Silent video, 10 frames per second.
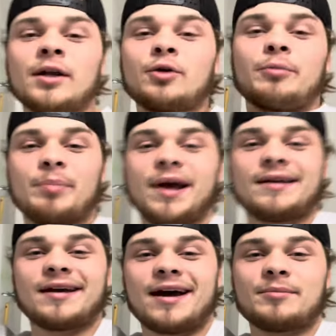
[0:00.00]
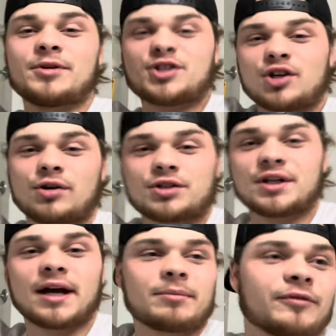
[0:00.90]
Little bedtime dessert
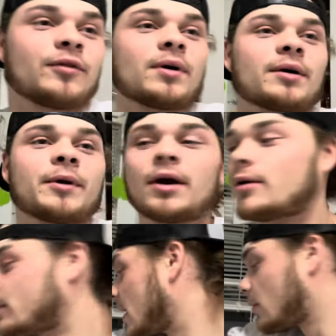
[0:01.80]
snack before we go to bed.